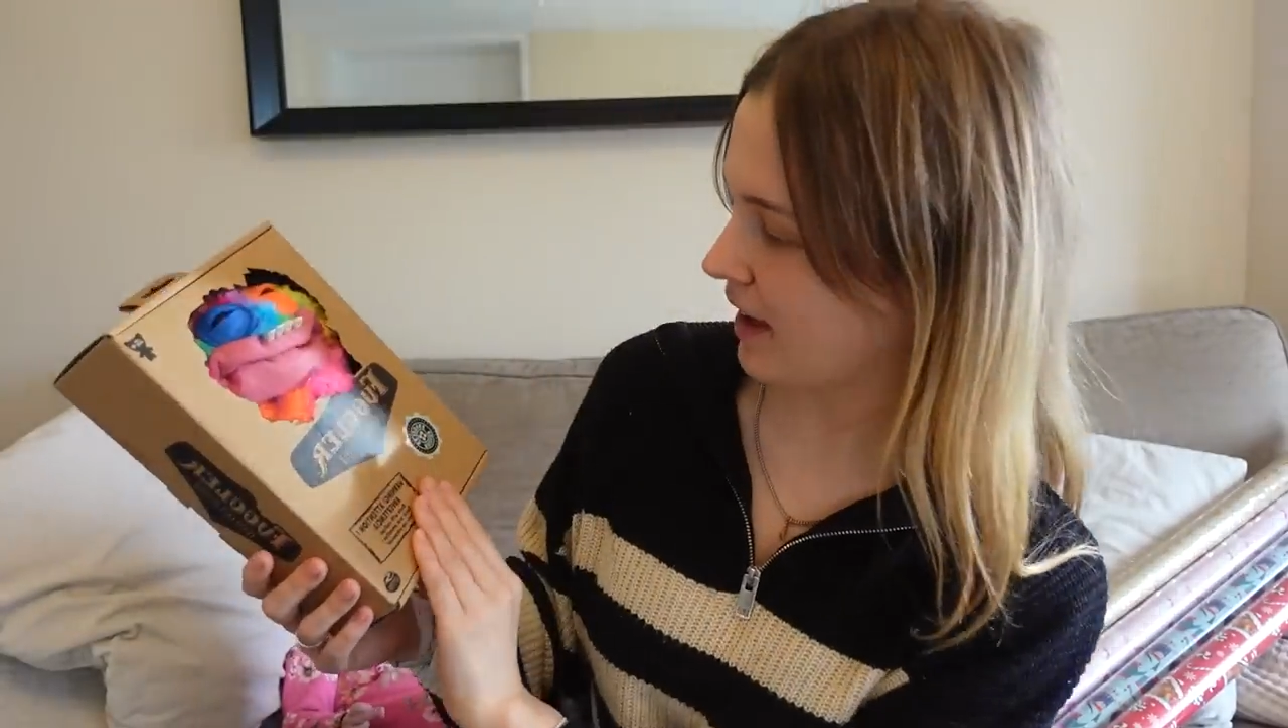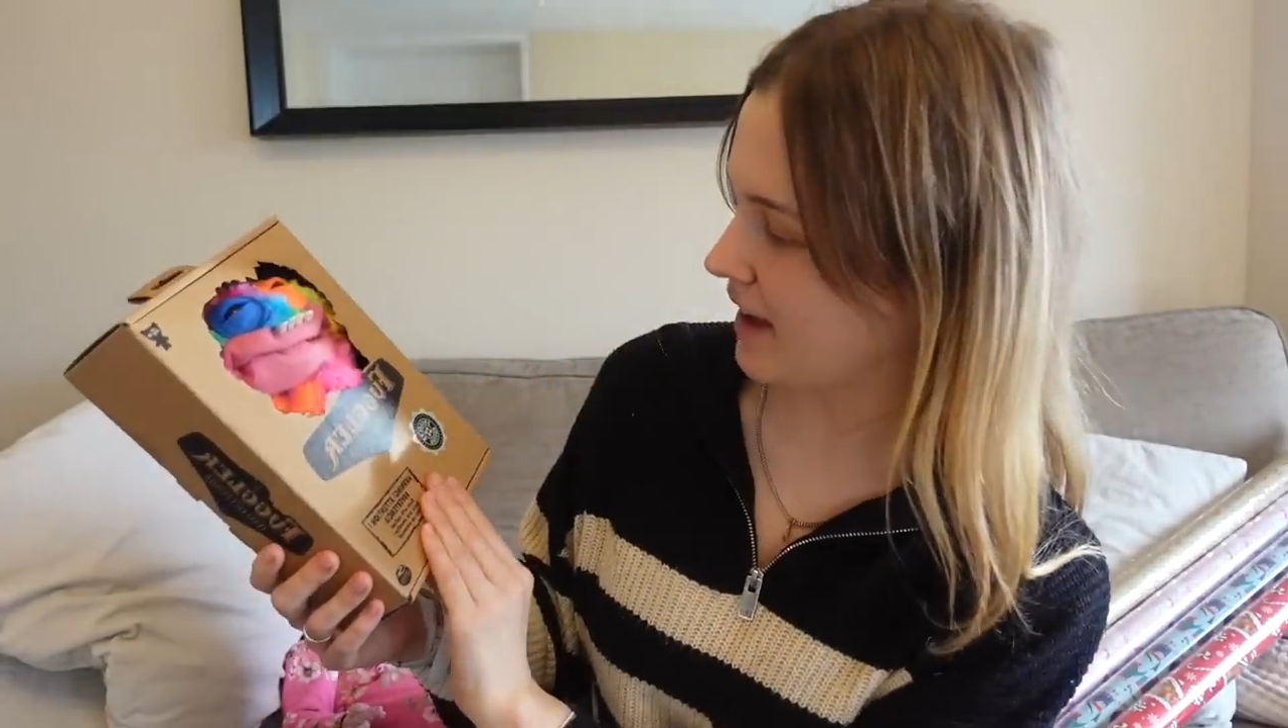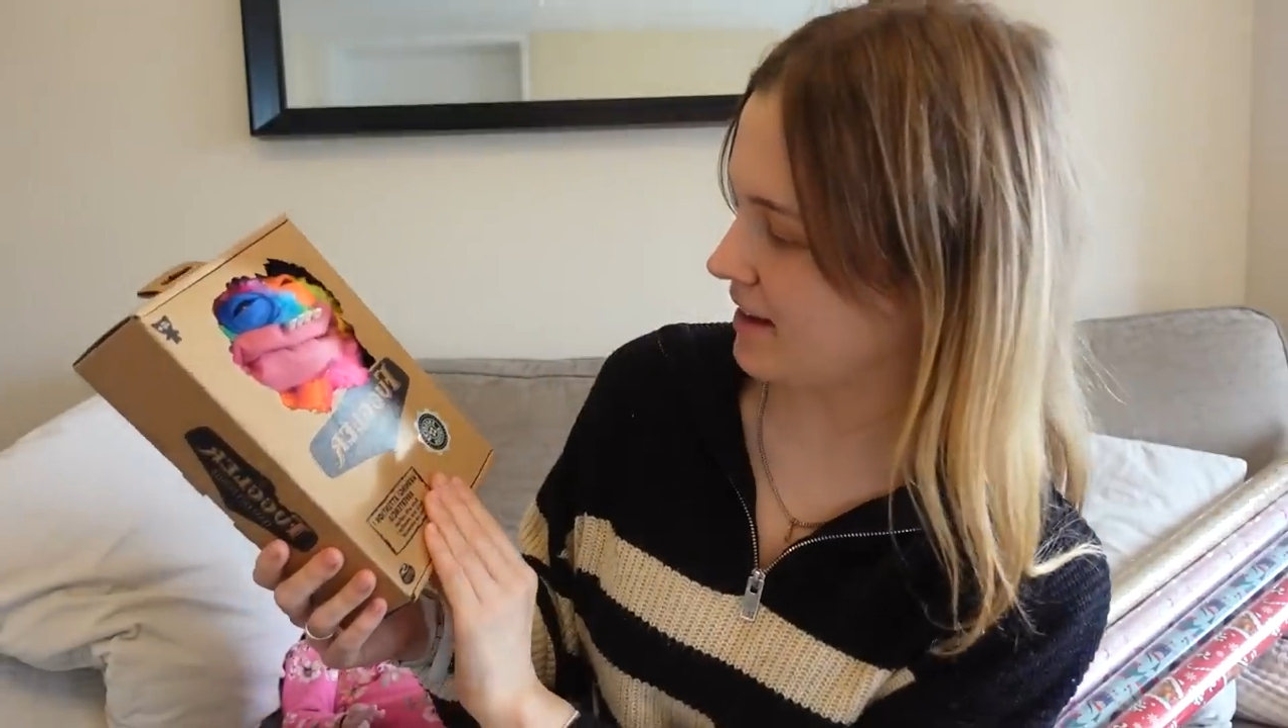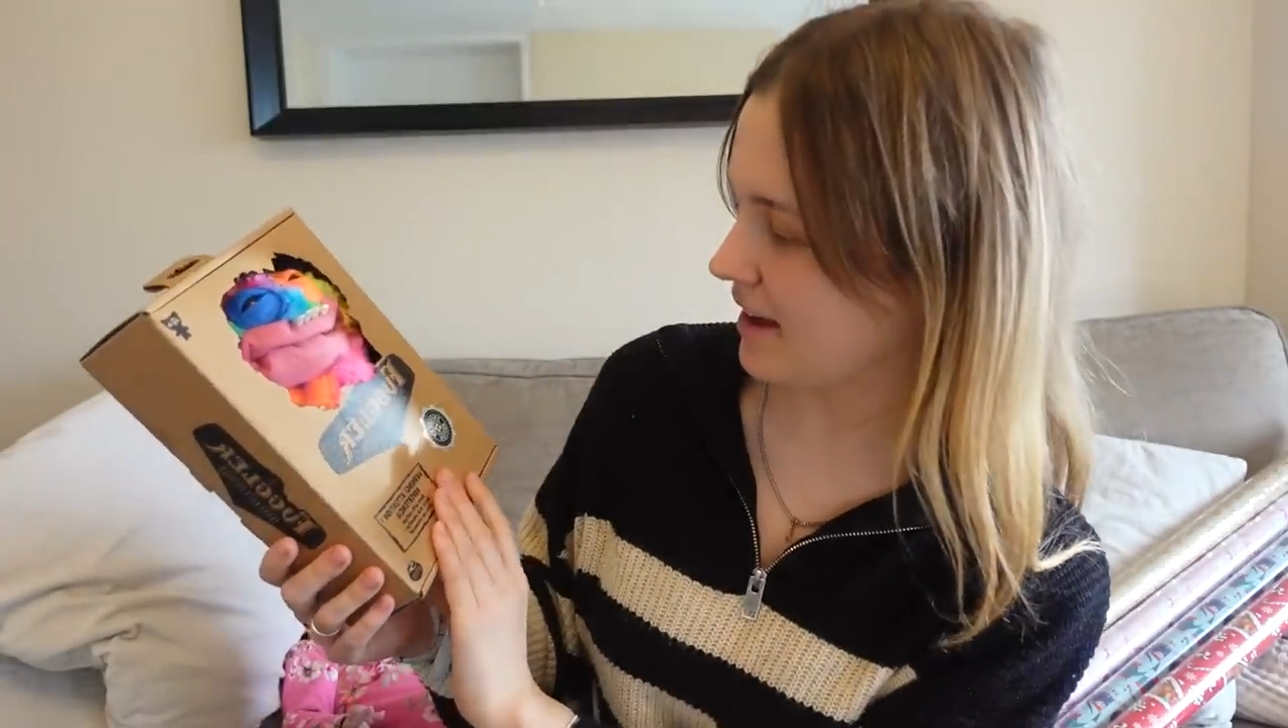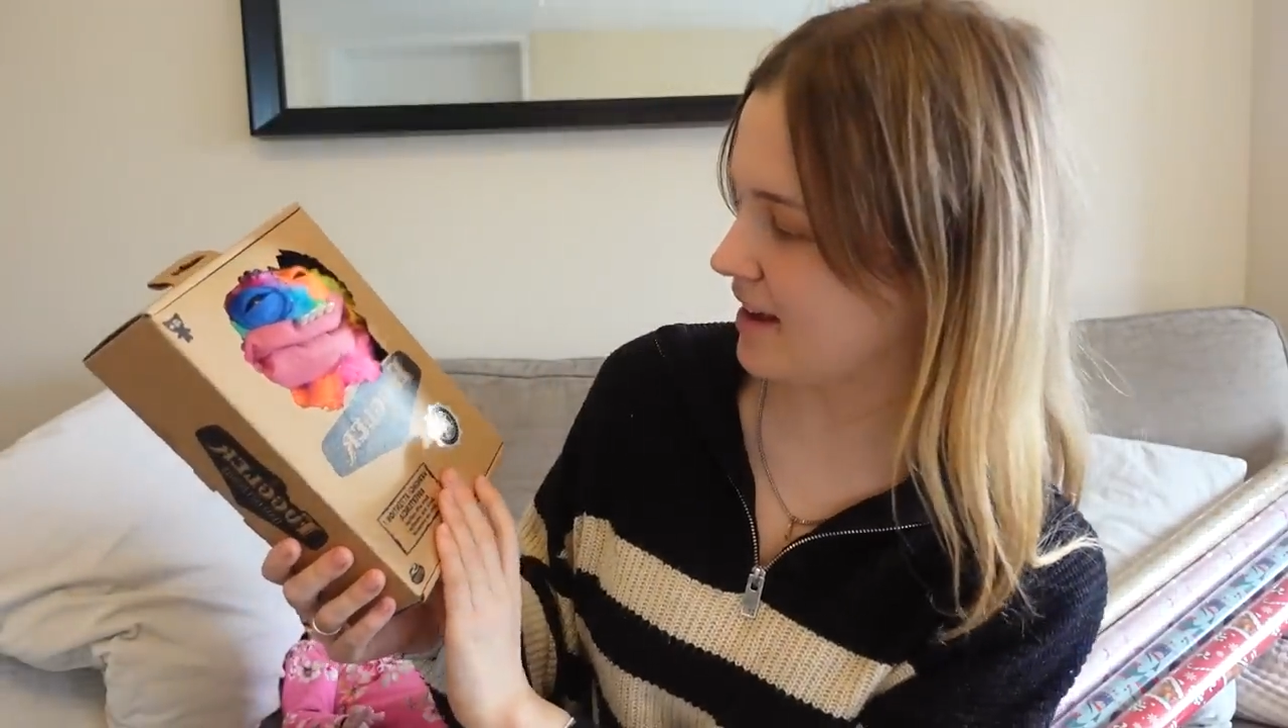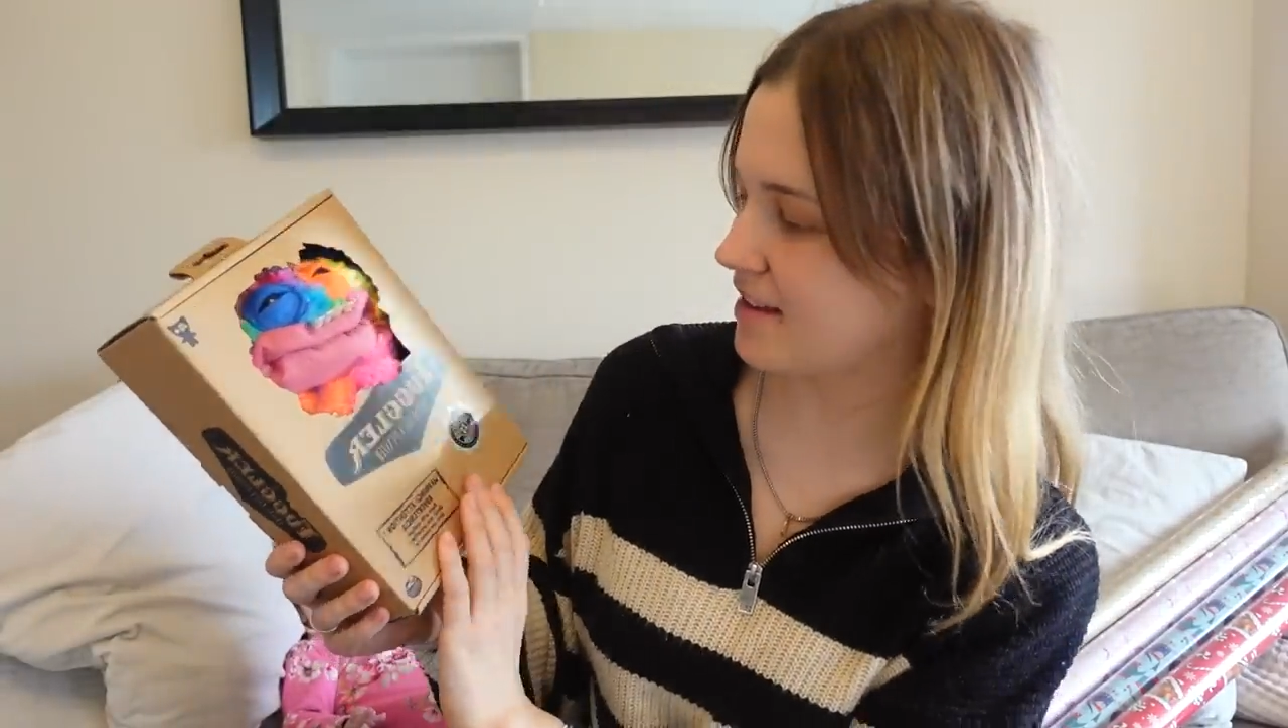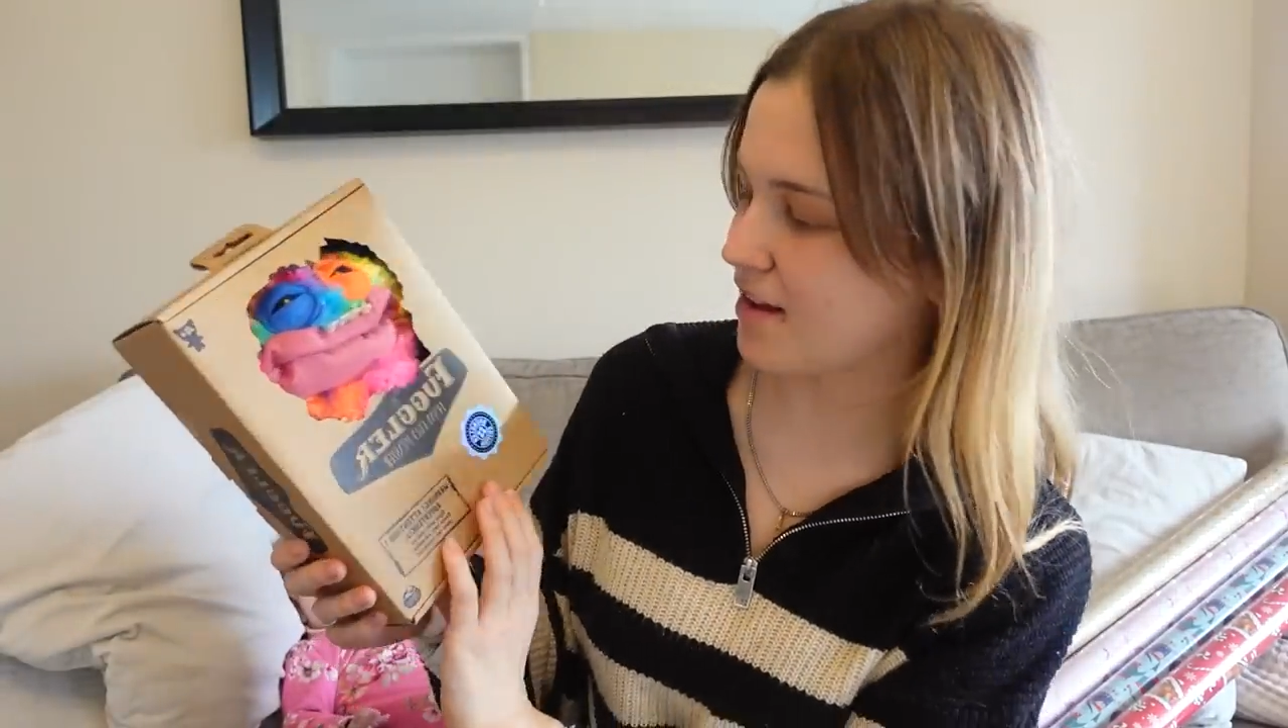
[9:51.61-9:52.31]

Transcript: It is